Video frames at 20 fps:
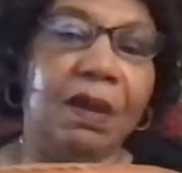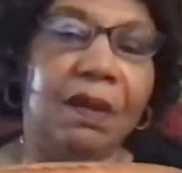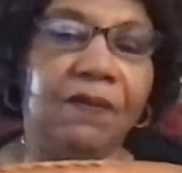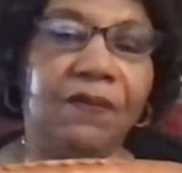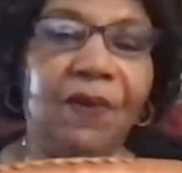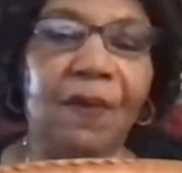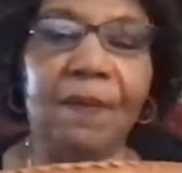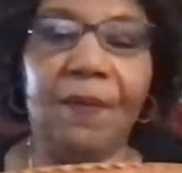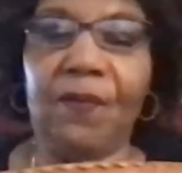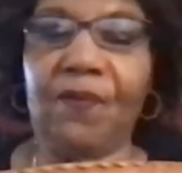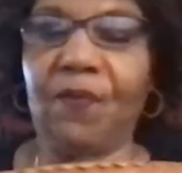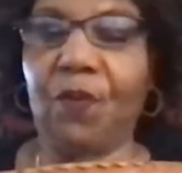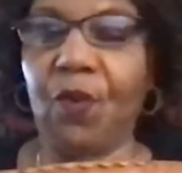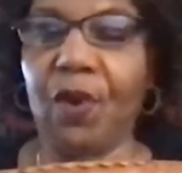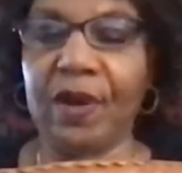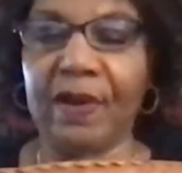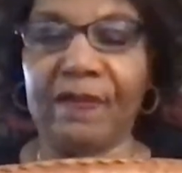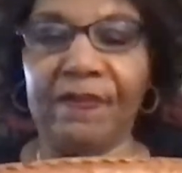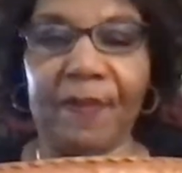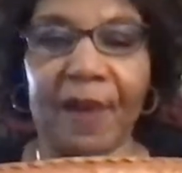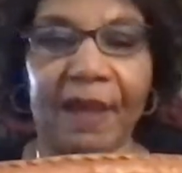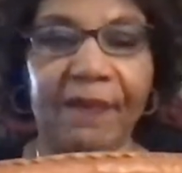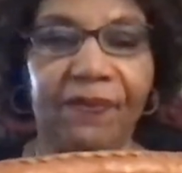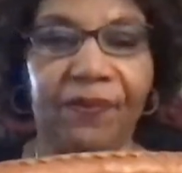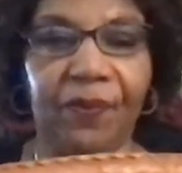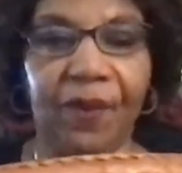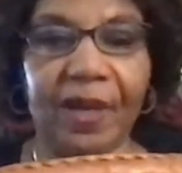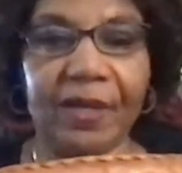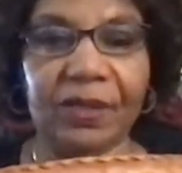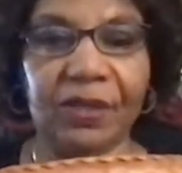from one of my
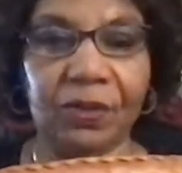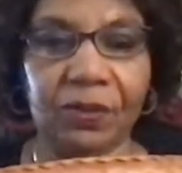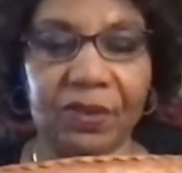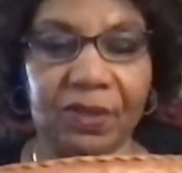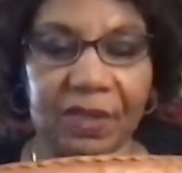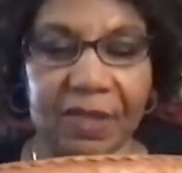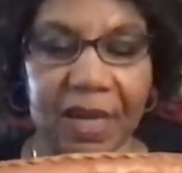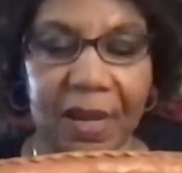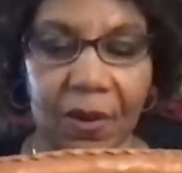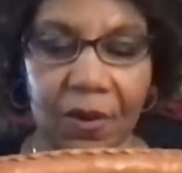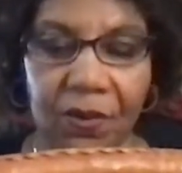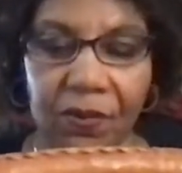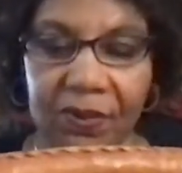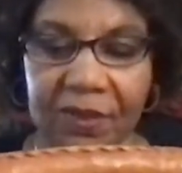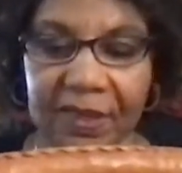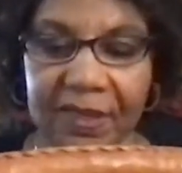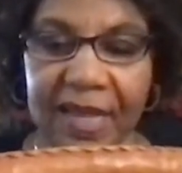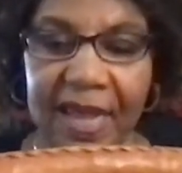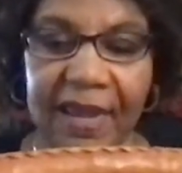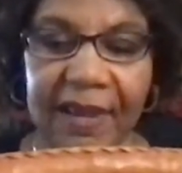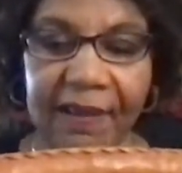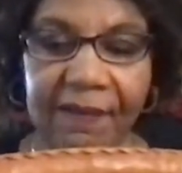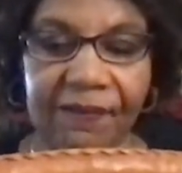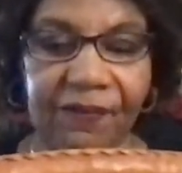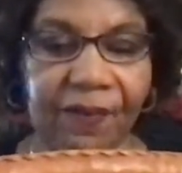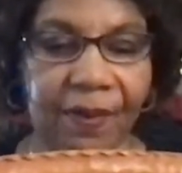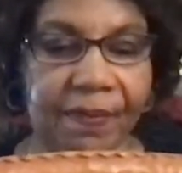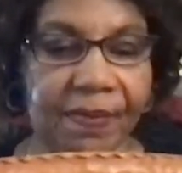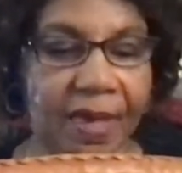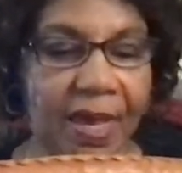friends who was native
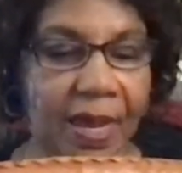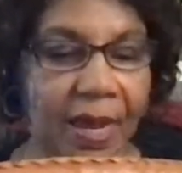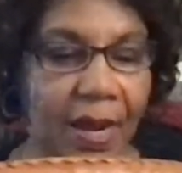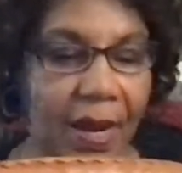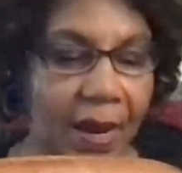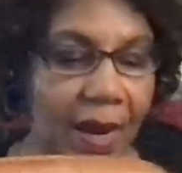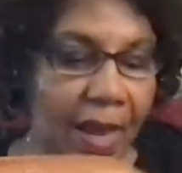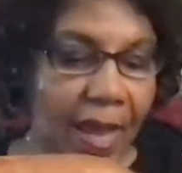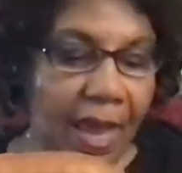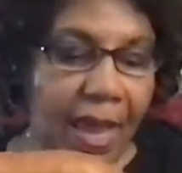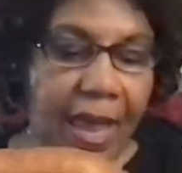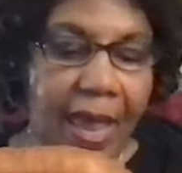from there.